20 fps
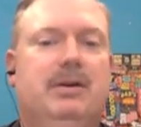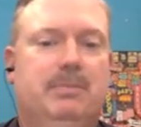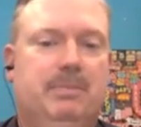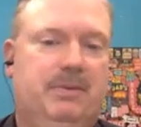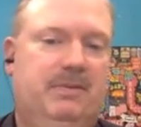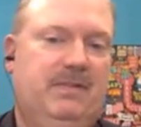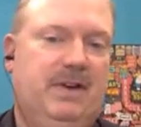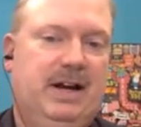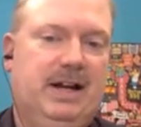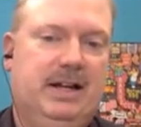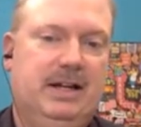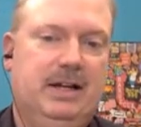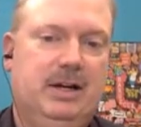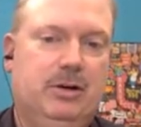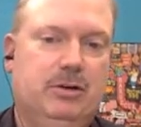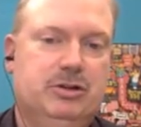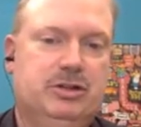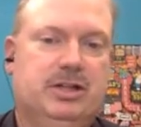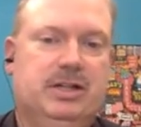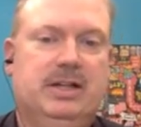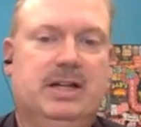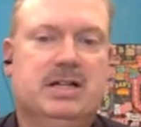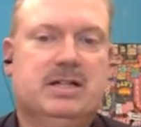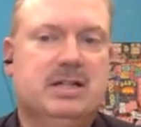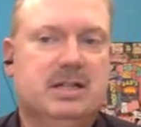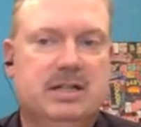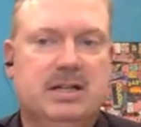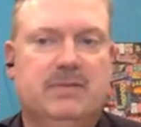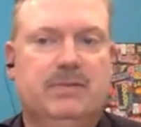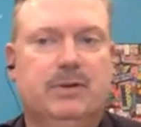providing coaching that's
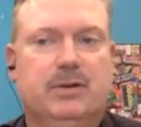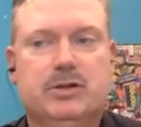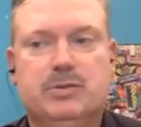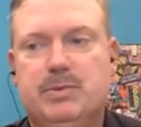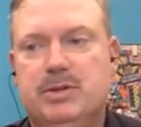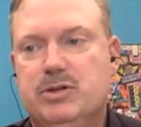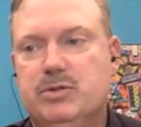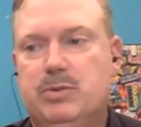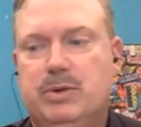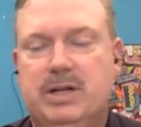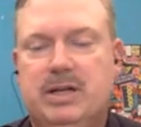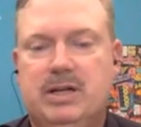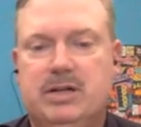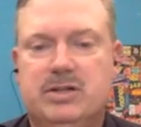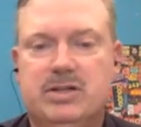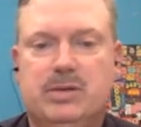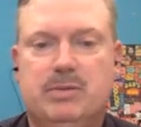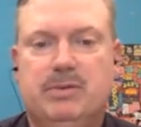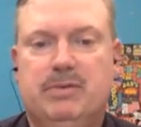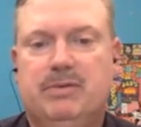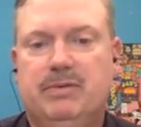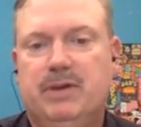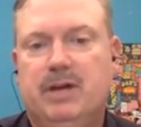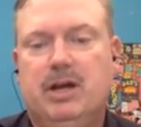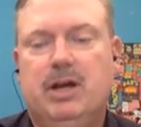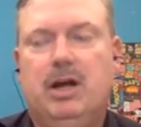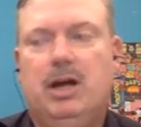a difference between some of